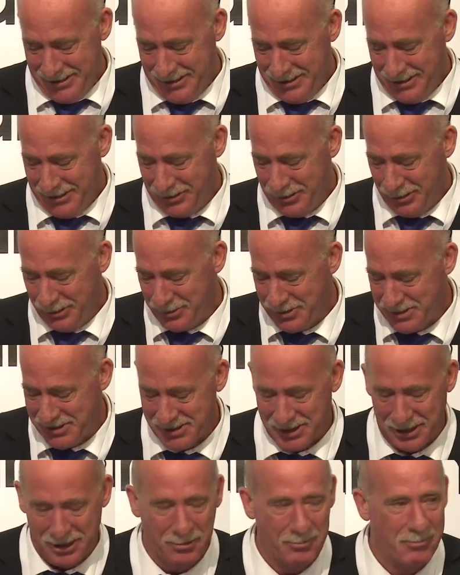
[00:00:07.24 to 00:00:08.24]
I thought it was
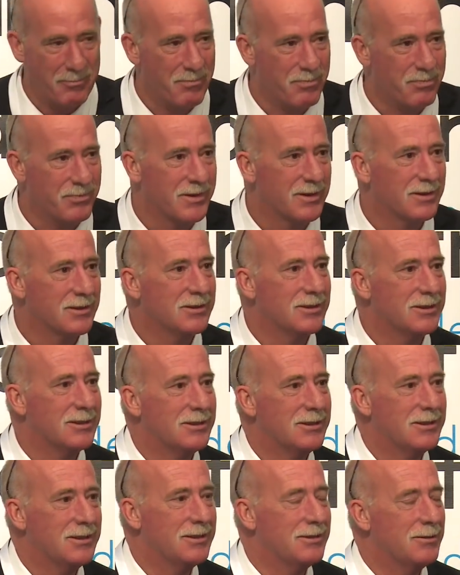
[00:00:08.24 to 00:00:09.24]

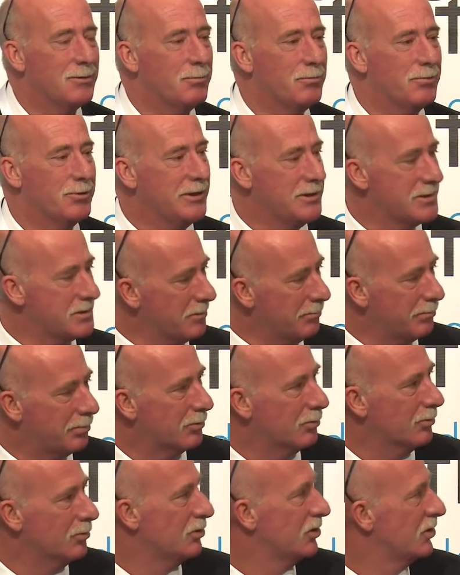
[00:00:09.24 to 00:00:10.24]
pretty
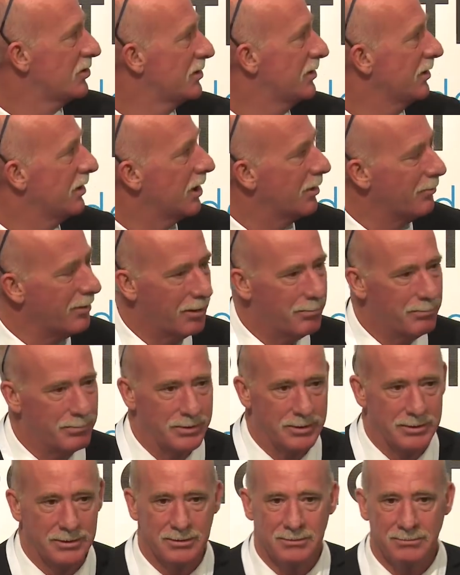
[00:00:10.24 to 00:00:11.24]
simple just to come up
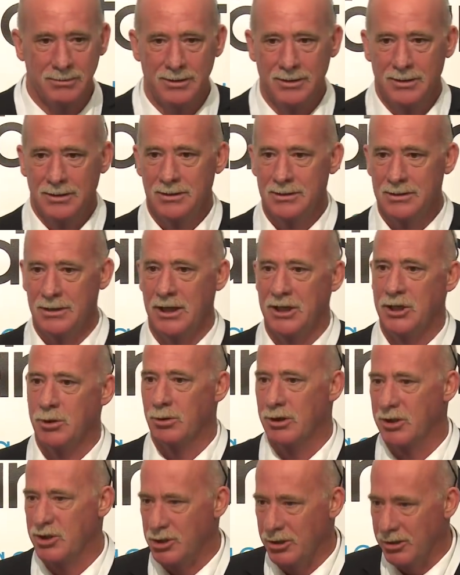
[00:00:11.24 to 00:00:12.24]
and take you
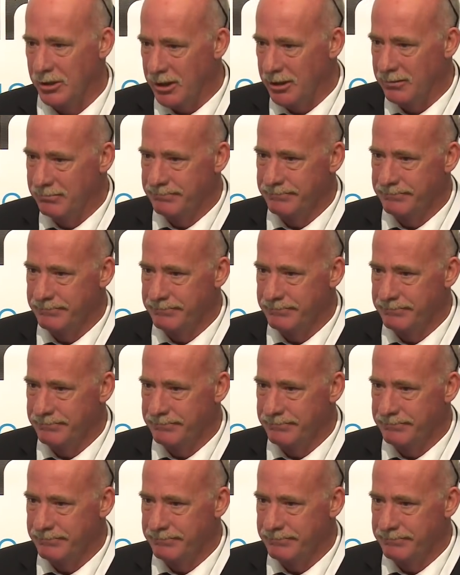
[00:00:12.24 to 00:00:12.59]
on a journey.